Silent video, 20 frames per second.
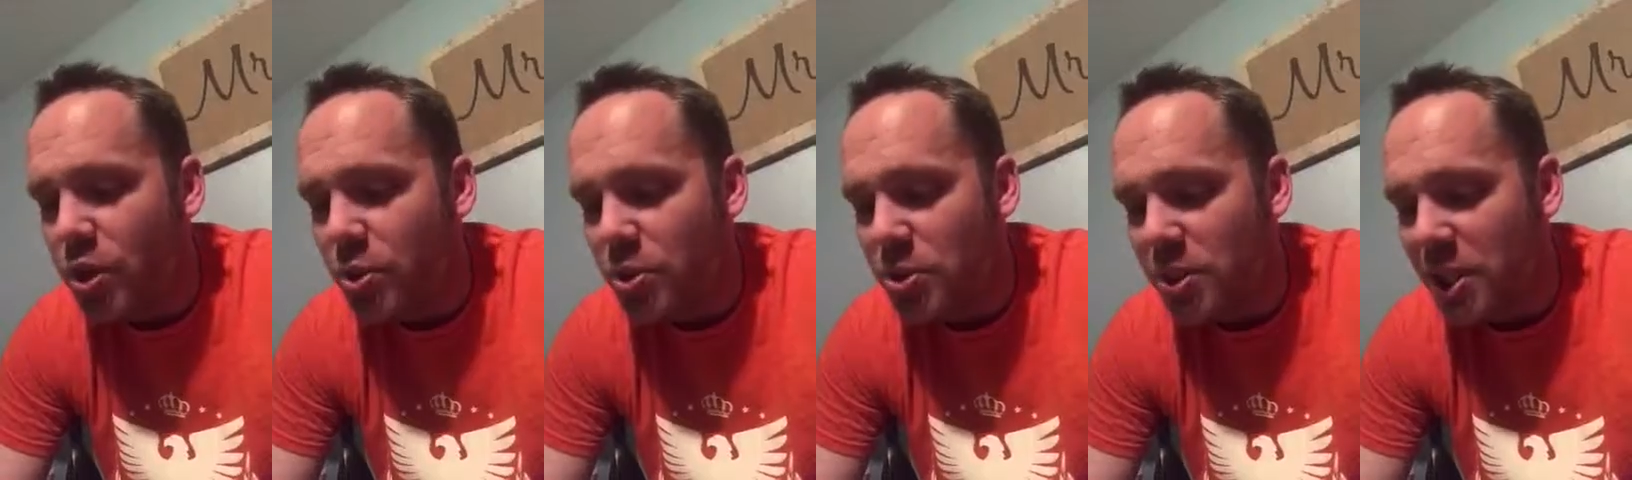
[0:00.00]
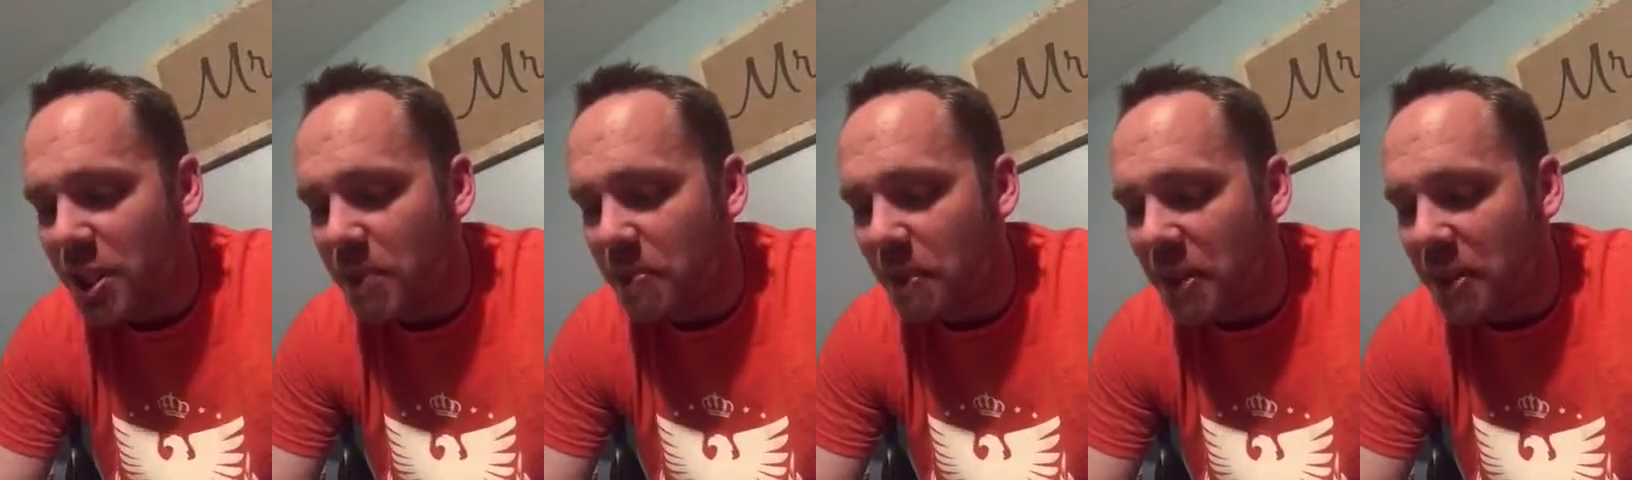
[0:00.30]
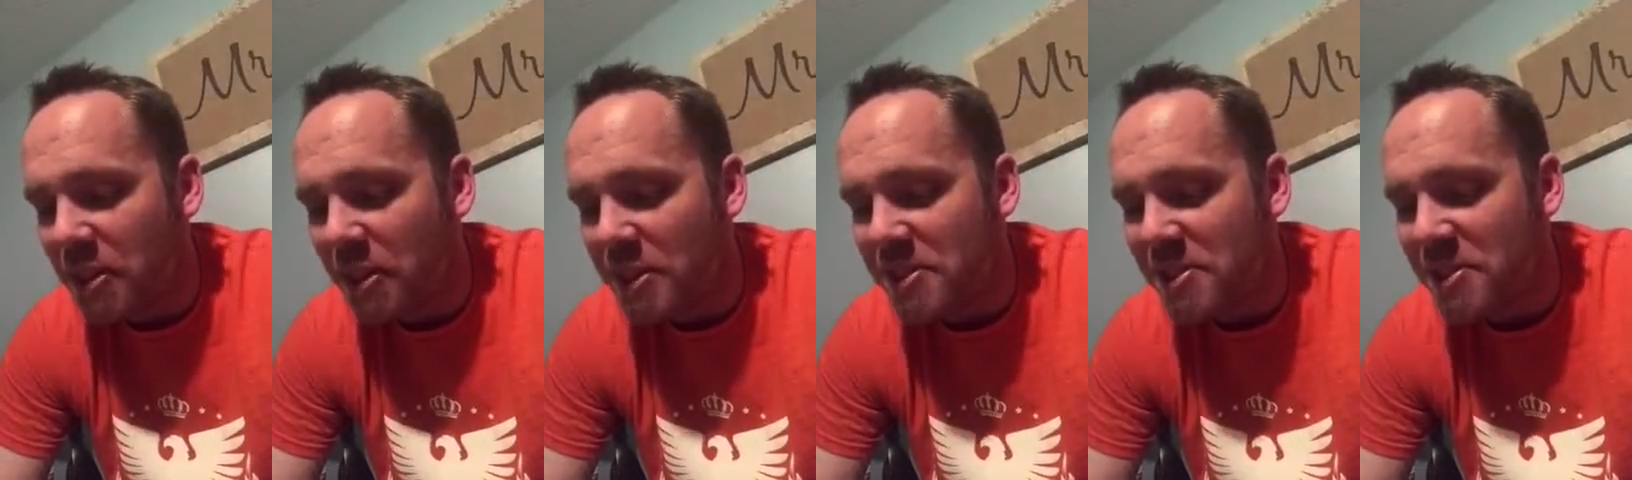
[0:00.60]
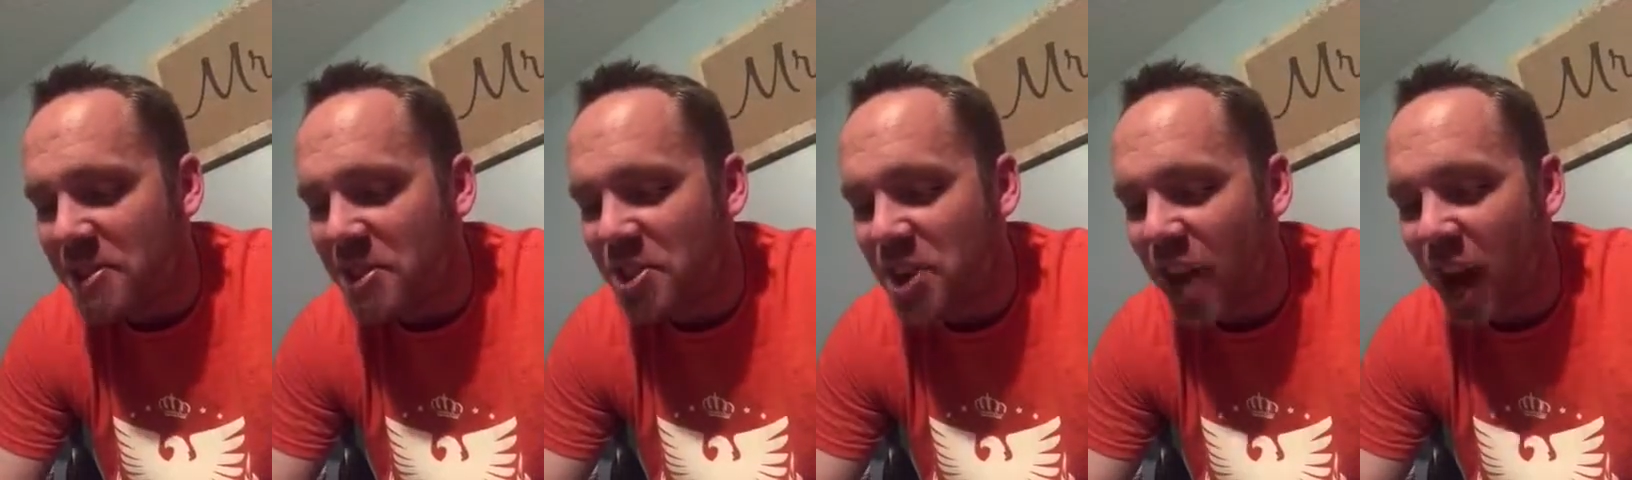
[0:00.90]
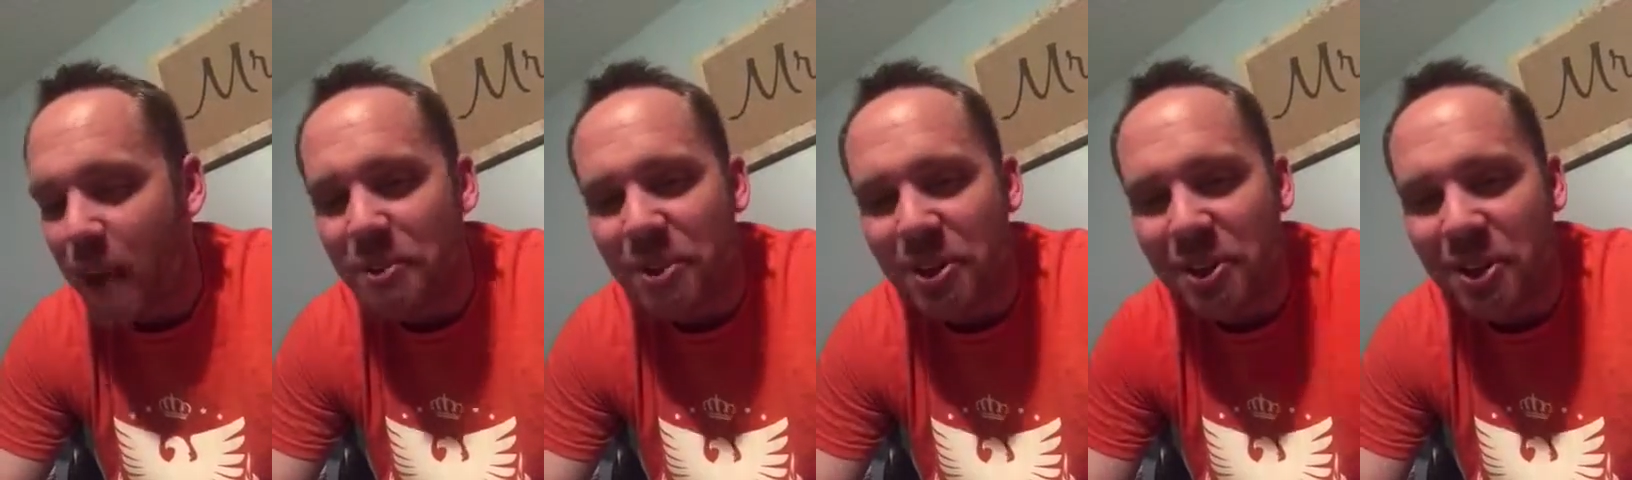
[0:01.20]
interesting to me that this is the
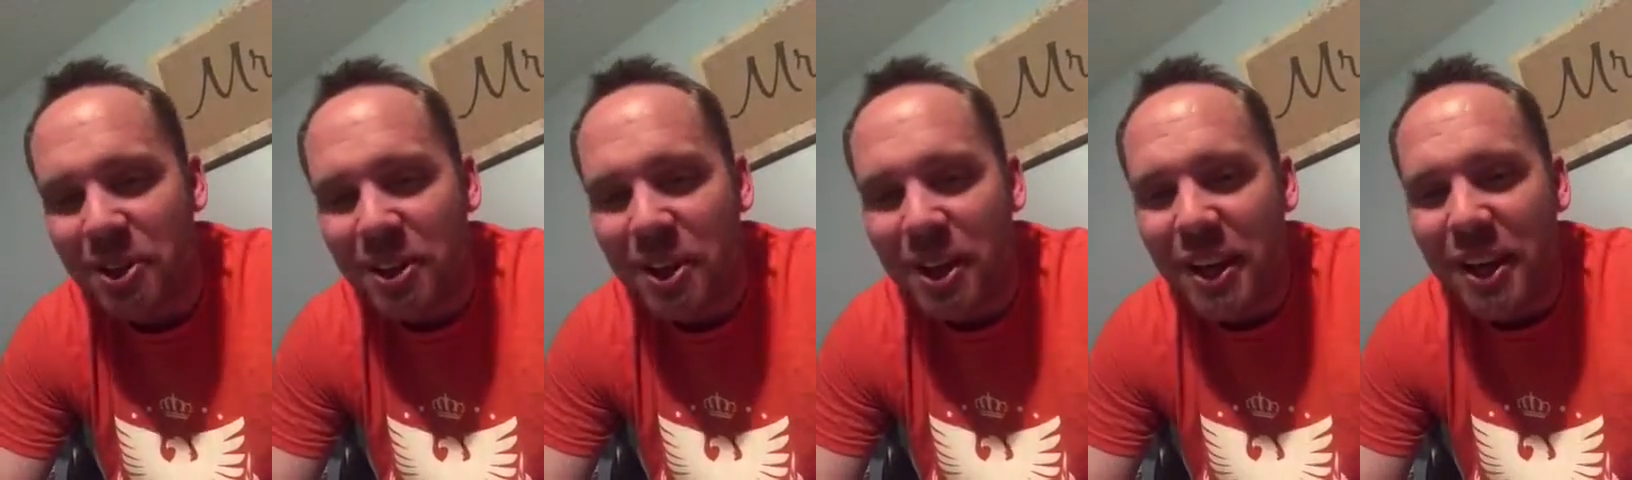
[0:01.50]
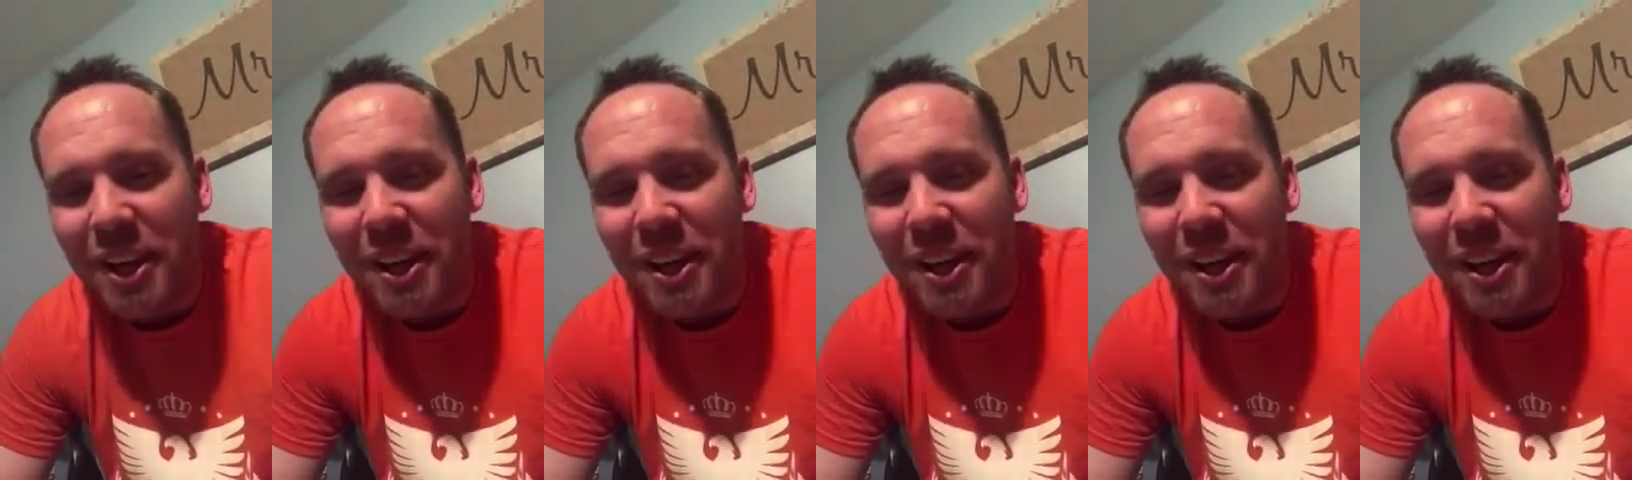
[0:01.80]
chapter